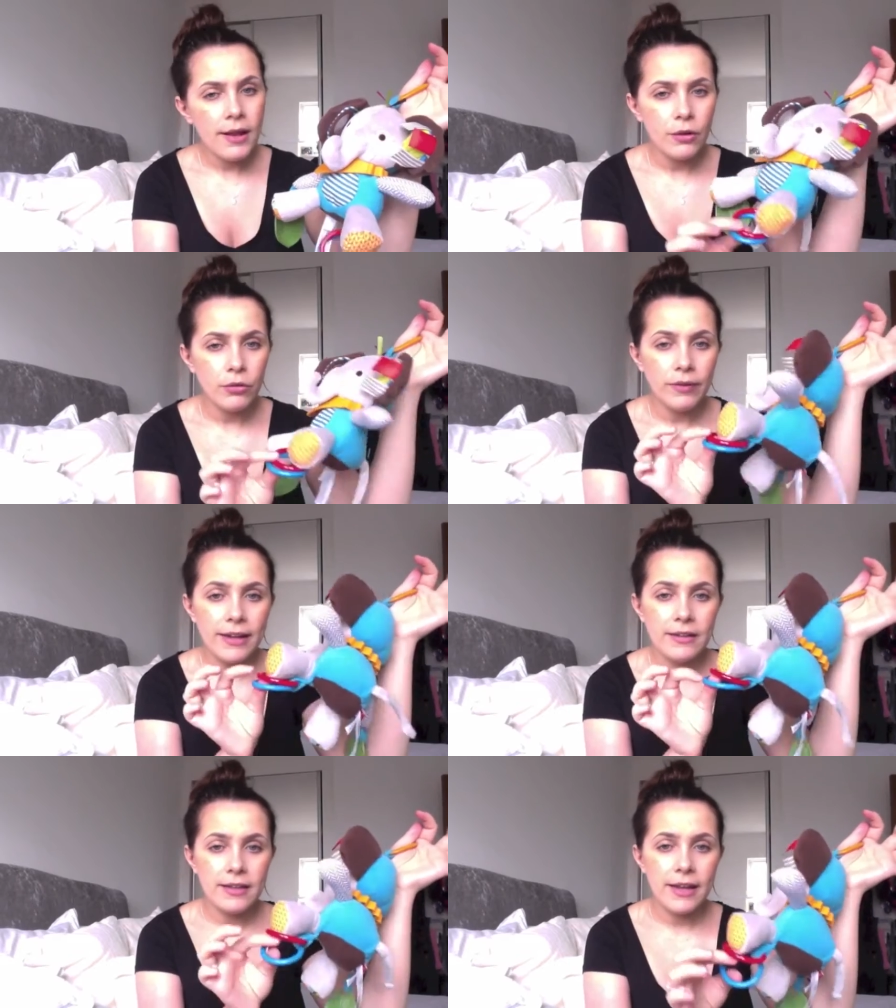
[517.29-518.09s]
Little
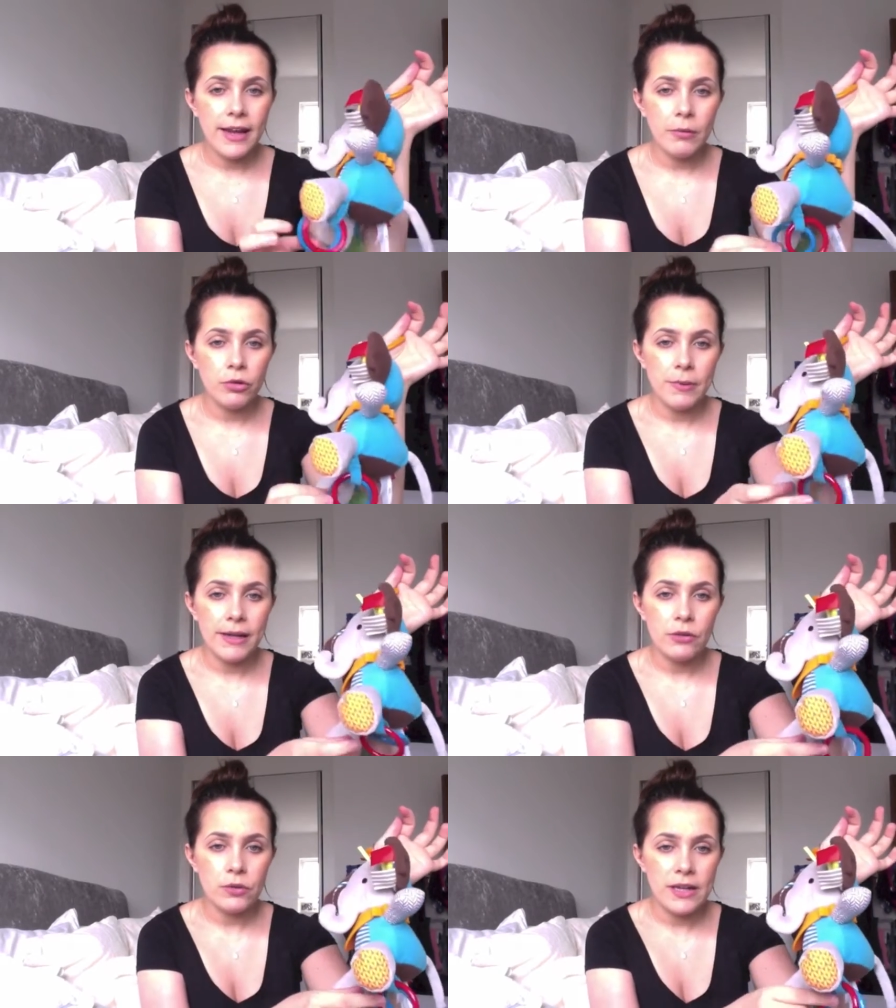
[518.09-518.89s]
rings here which
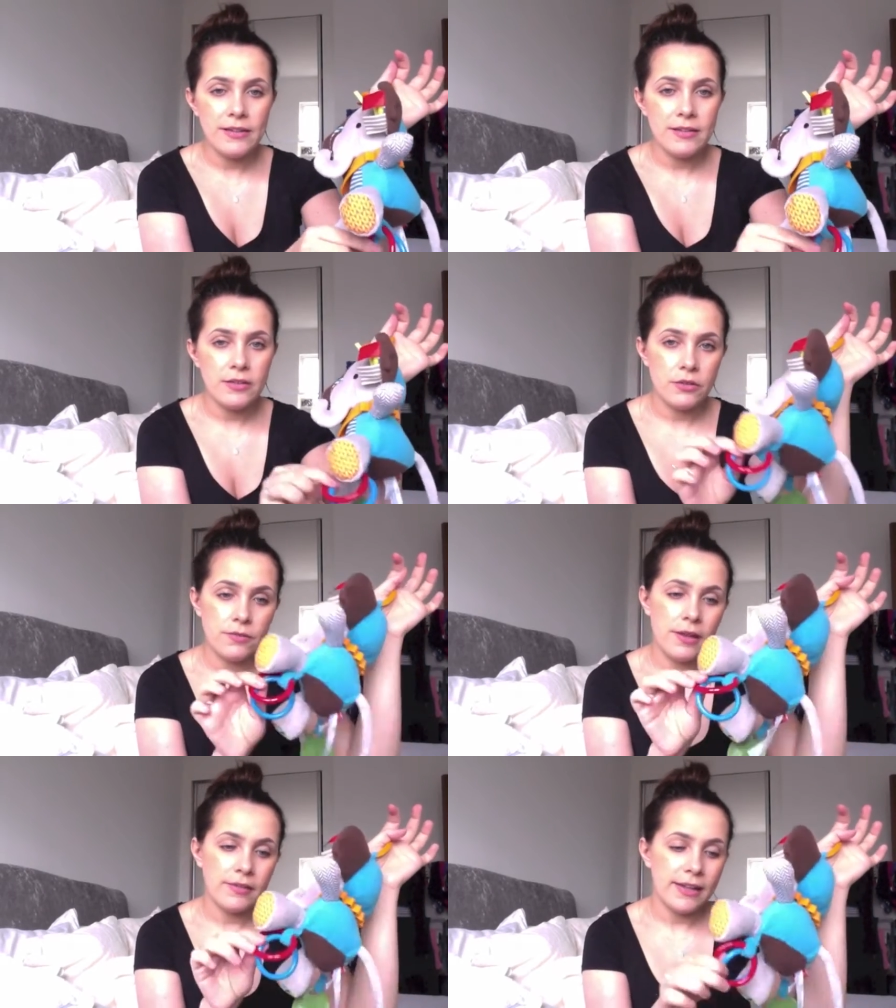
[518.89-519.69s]
make noise as,
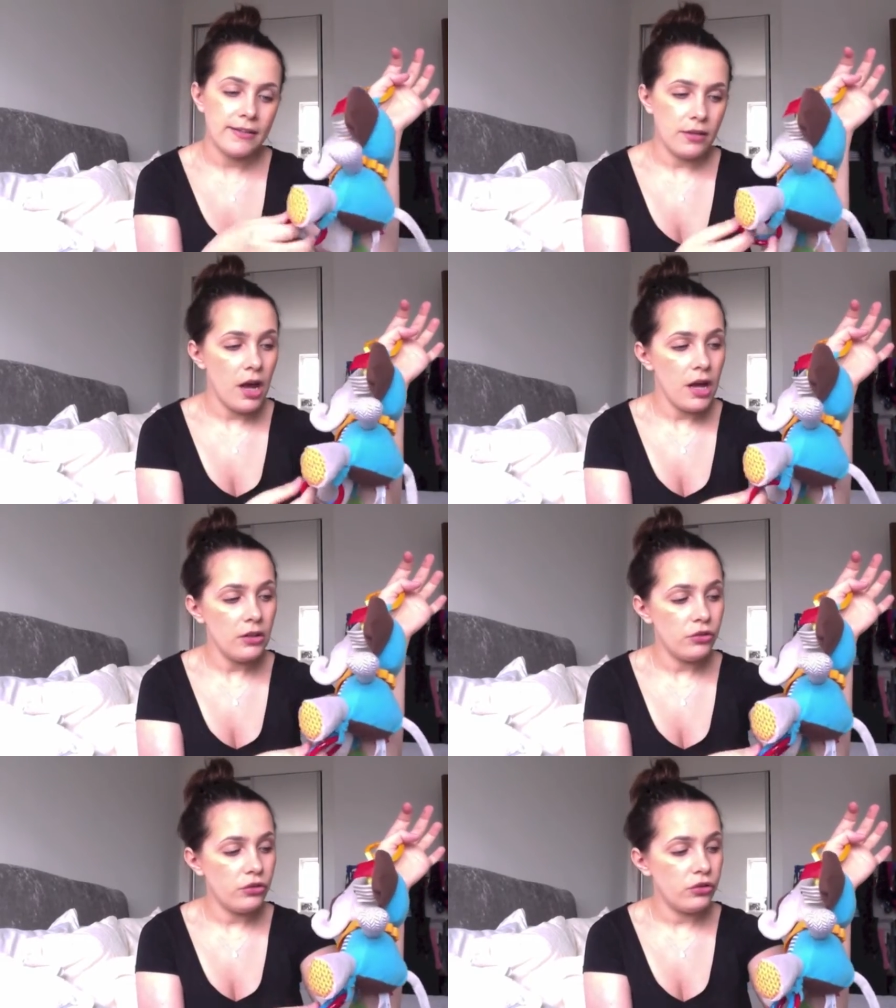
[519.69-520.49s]
as they
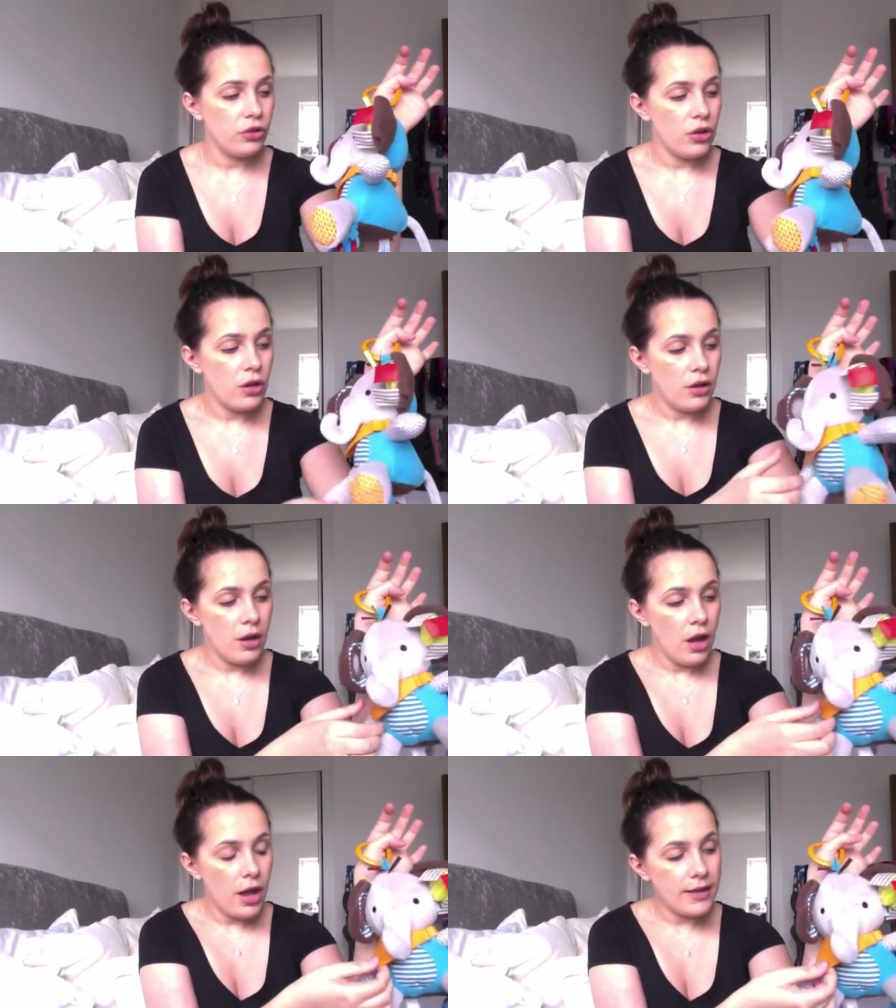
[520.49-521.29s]
touch.
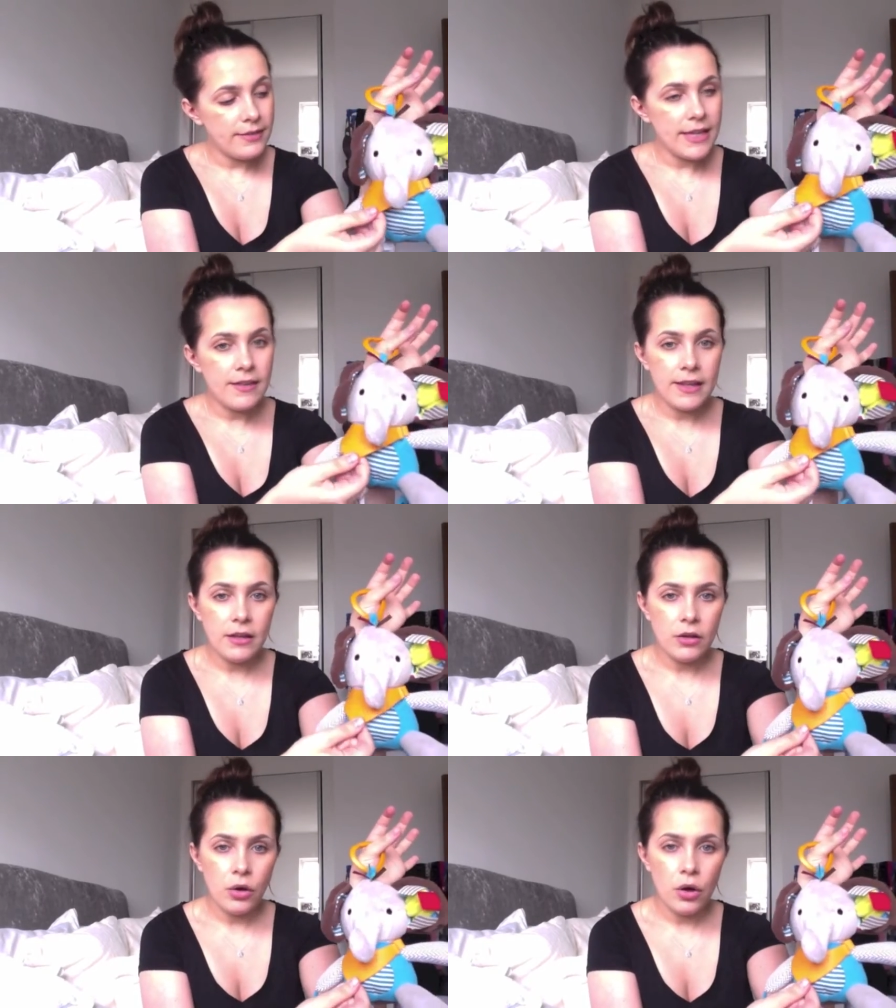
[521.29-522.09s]
Uh,
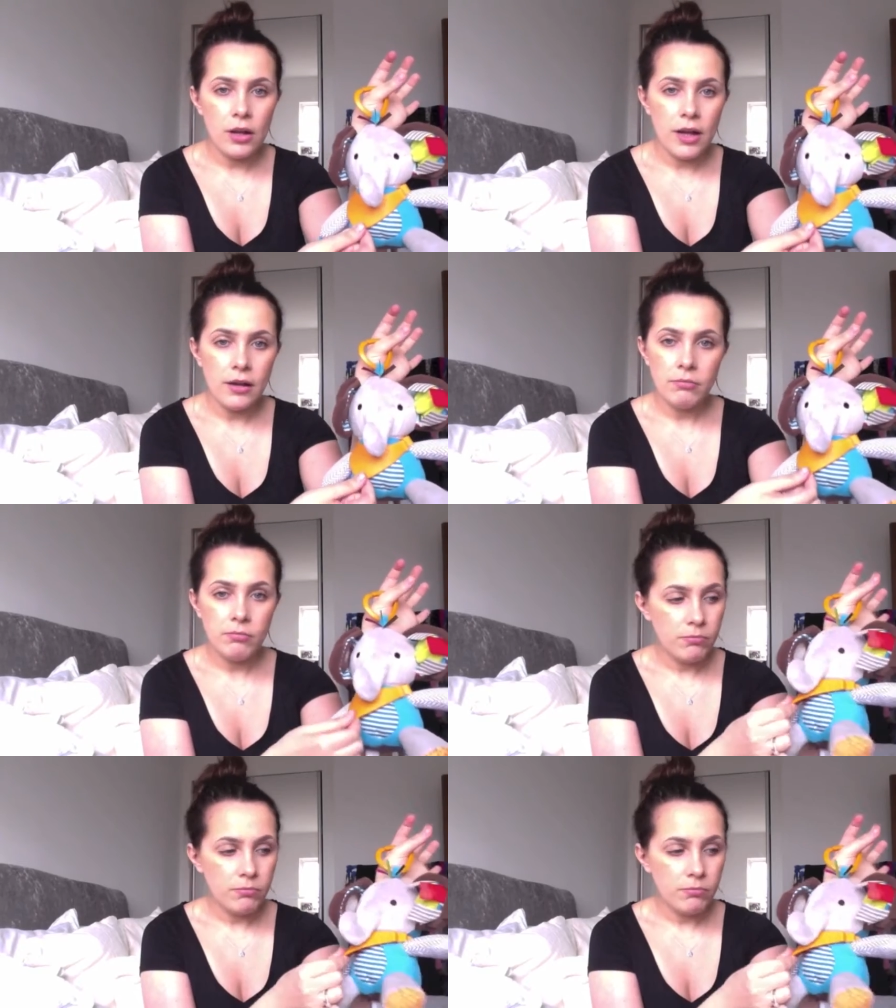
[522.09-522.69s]
teething collar,